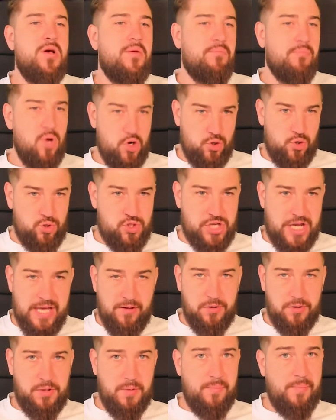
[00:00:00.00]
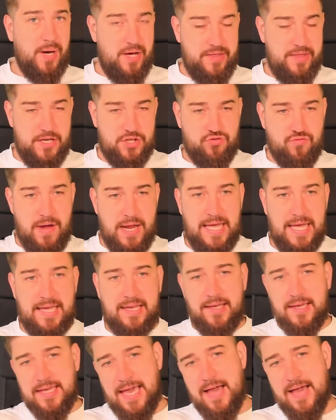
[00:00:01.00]
Models killed by this
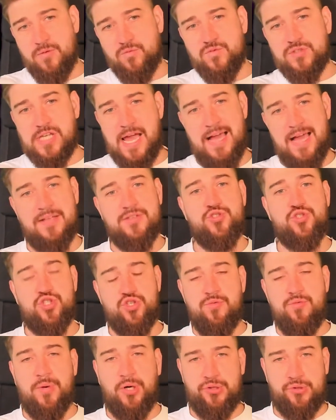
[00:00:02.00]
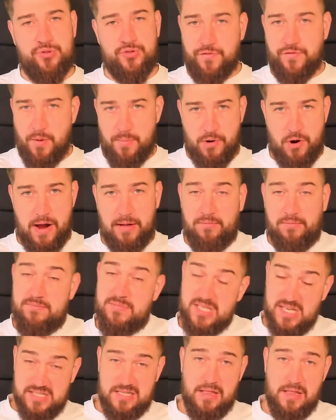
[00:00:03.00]
relic count as 2 models for morale.
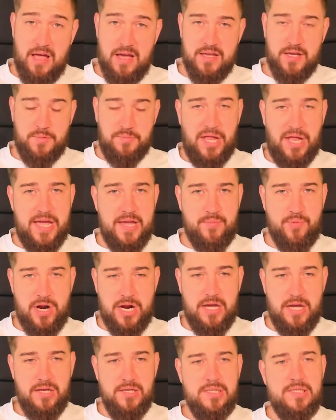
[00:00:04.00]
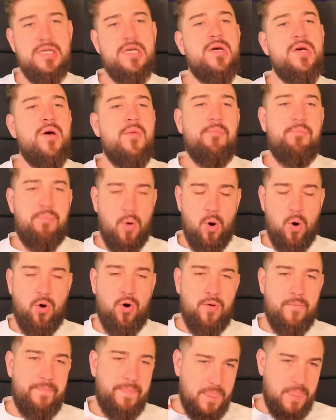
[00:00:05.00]
So that's like Plaguebringer.
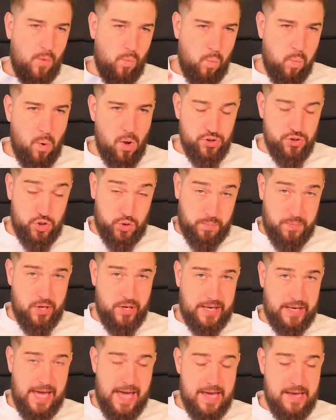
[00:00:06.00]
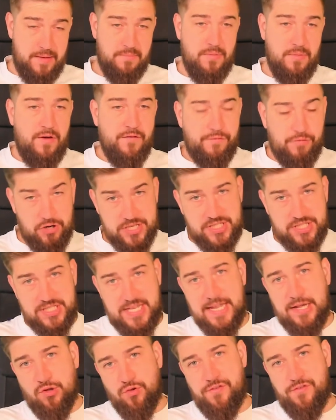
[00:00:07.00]
But once per game for a
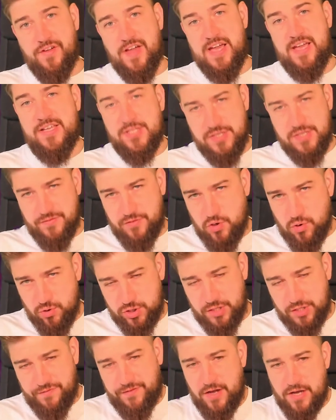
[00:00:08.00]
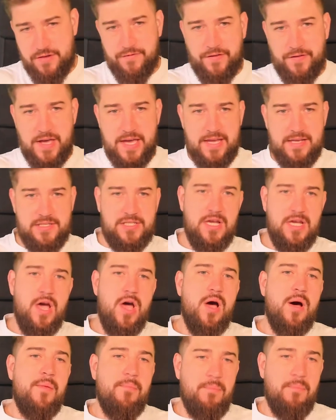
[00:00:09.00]
single phase, of course, the fight phase,
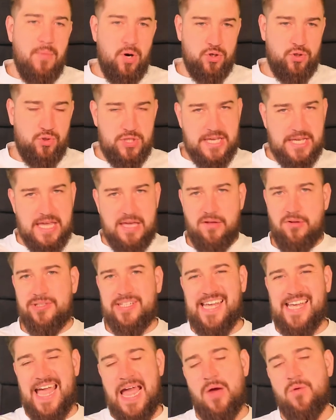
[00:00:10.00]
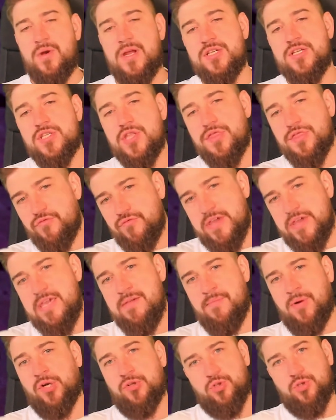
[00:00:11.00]
models killed count as 3
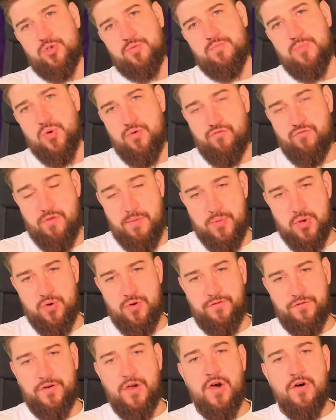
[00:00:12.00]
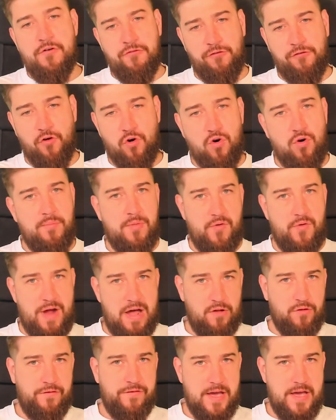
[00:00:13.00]
models removed for
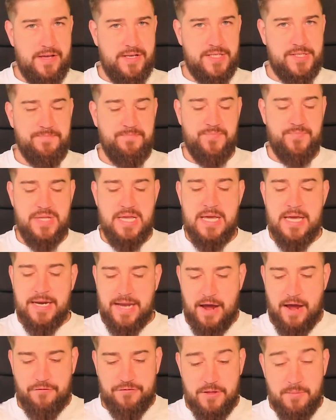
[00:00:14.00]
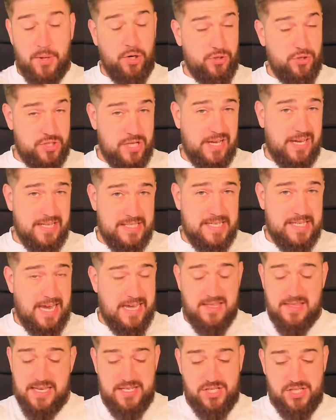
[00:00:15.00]
morale phase. Now, for the models that can
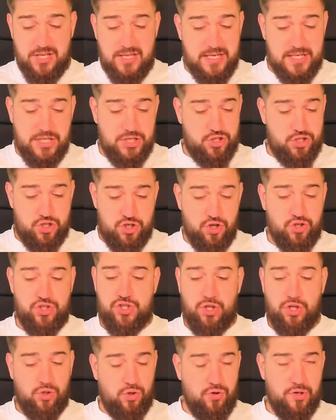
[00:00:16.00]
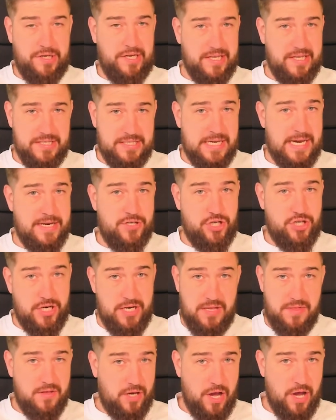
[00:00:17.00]
take this, so this is just the Lord of Contagion
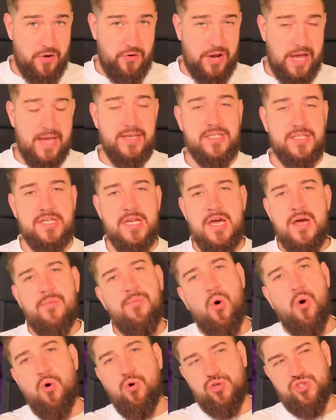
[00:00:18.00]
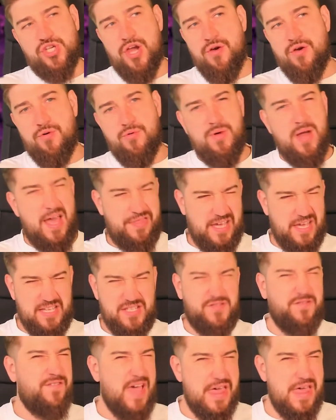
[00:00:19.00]
in the Codex, but also, I think
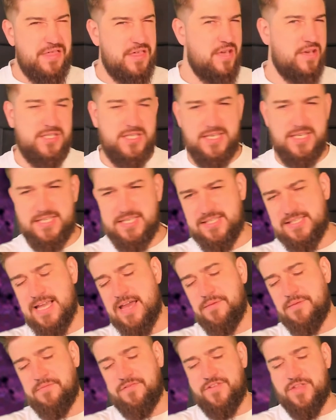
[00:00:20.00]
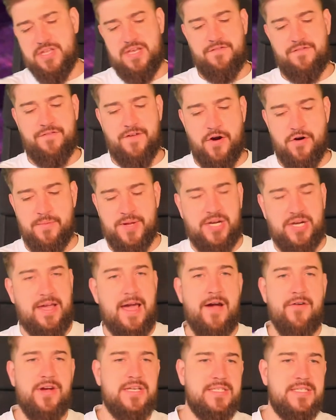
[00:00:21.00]
it's Fethius is his name for the Ferrymen
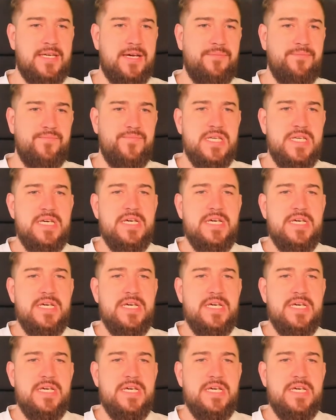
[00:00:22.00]
character.